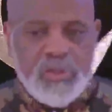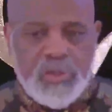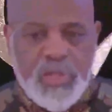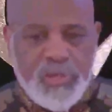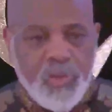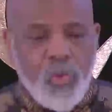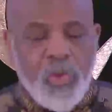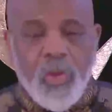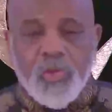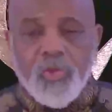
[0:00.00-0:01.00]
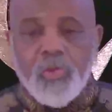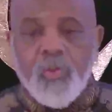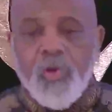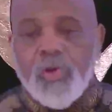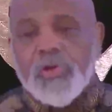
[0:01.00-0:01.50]
that no longer
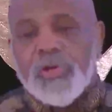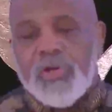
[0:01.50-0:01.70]
work.